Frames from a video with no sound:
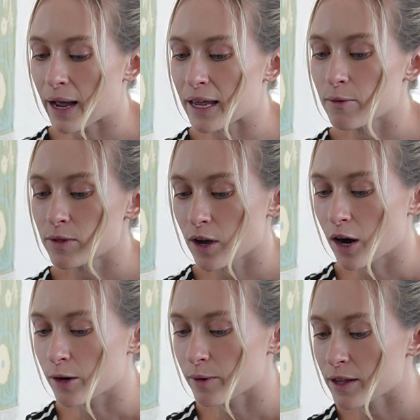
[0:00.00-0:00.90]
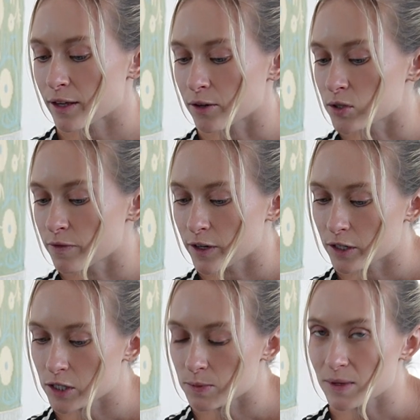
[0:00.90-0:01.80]
it with the hardware that goes for
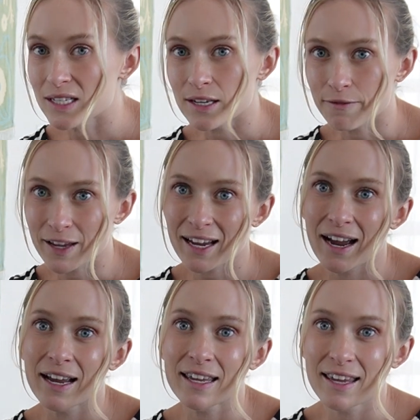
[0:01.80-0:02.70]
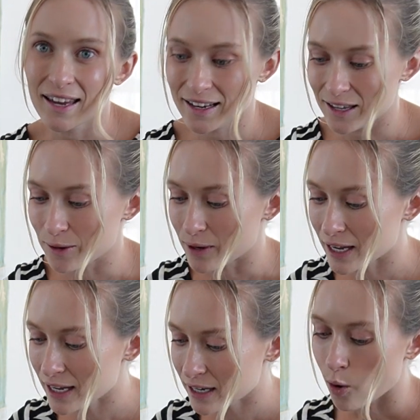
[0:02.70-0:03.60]
your specific IKEA
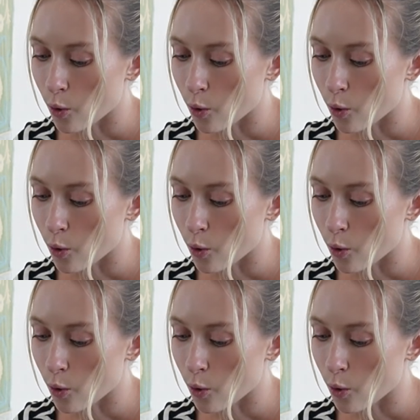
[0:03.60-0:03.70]
unit,